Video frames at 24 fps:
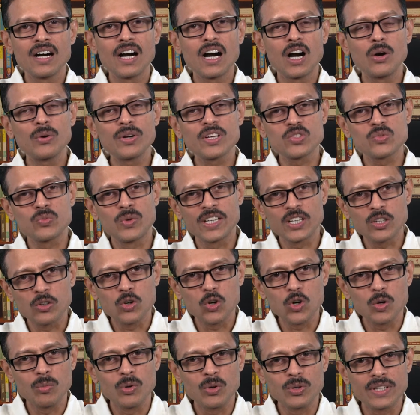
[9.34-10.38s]
How does one
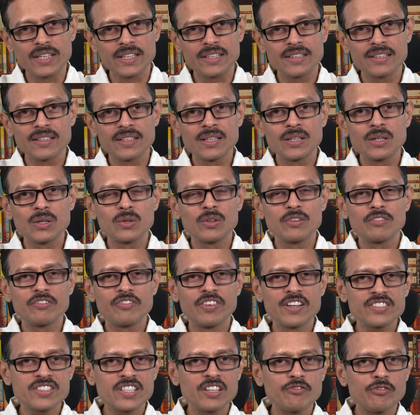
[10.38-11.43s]
go about it?
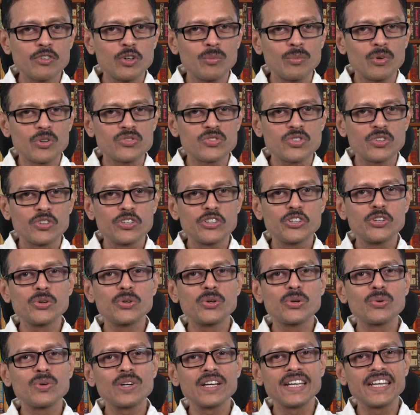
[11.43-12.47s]
First and foremost, you
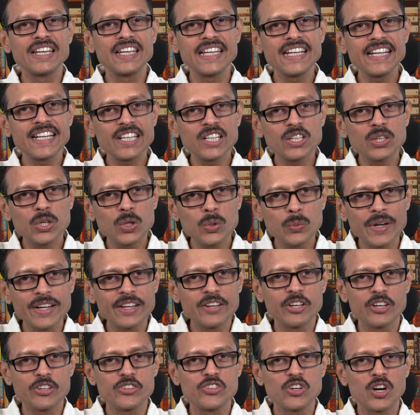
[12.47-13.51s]
don't need to
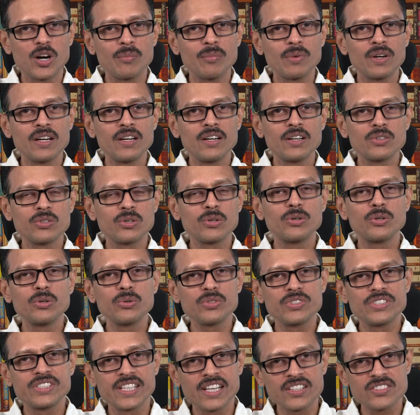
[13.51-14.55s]
quit your job to
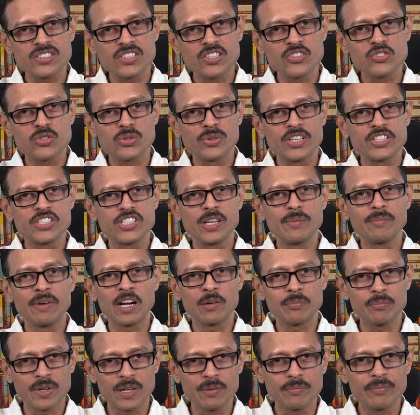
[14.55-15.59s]
do justice to your
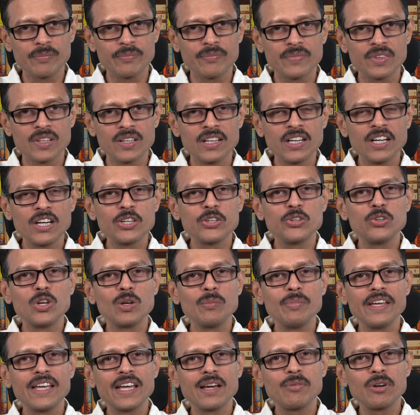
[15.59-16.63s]
GMAT prep.
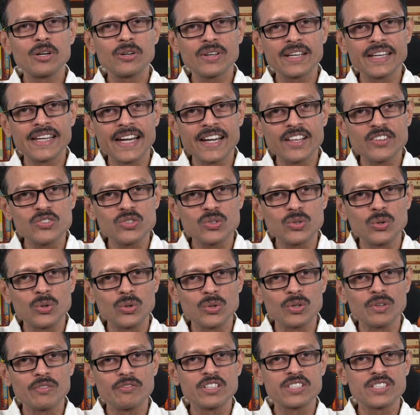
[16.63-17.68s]
You'll be able to get a
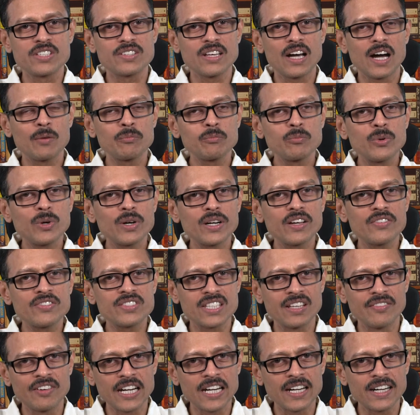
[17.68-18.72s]
score which is upward of
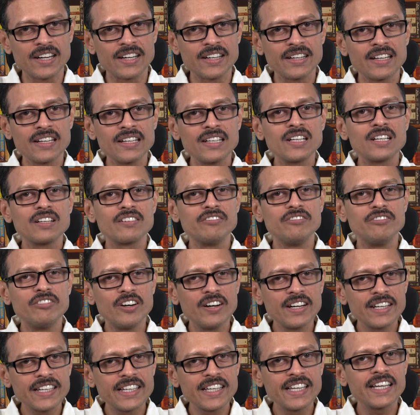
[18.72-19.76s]
700
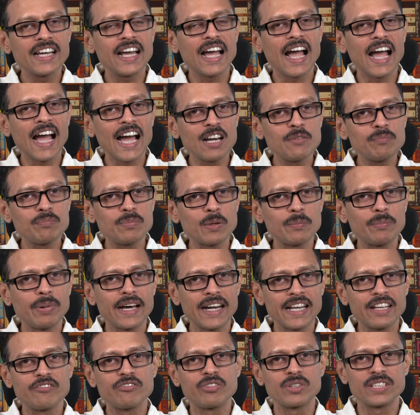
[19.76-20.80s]
working and
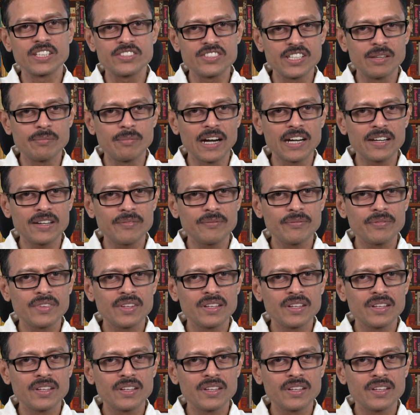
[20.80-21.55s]
preparing for the GMAT.